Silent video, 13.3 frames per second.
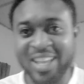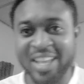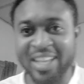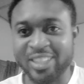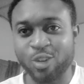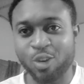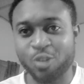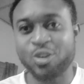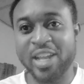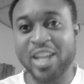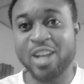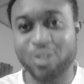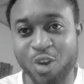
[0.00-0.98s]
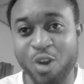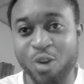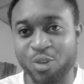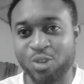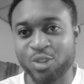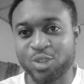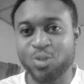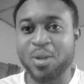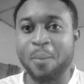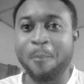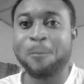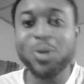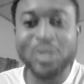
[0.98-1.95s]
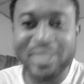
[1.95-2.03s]
Into on a dog, you know, to your
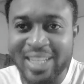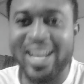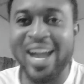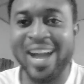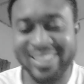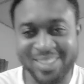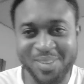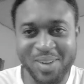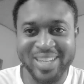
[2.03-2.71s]
pussycat.